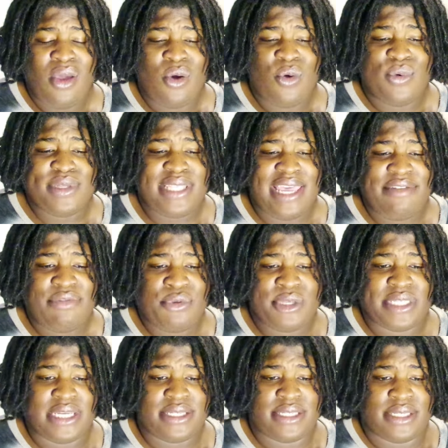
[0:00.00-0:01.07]
What's Life
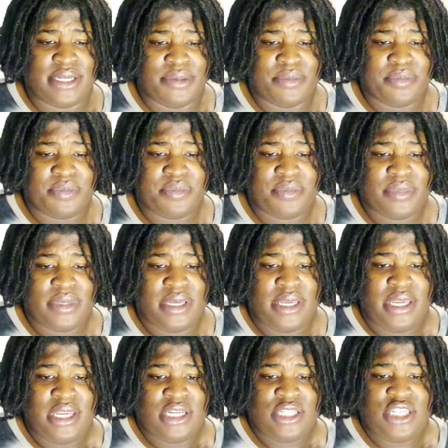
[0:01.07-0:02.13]
360?
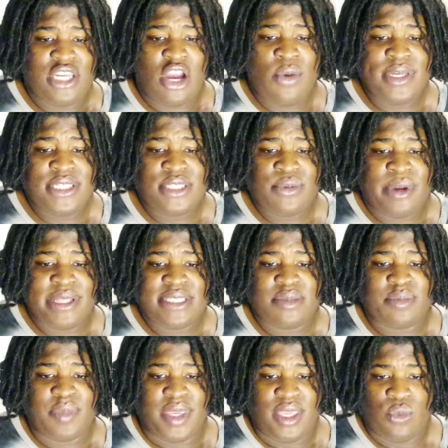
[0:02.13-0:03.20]
She always threatens
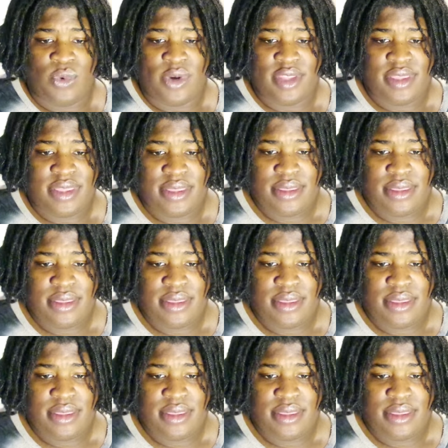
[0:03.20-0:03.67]
me with